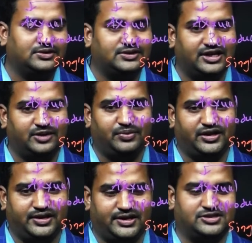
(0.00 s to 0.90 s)
their
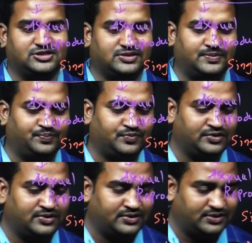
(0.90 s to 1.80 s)
parents.
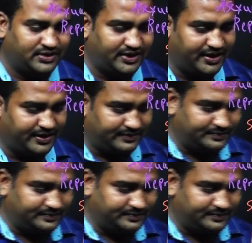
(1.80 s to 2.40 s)
Here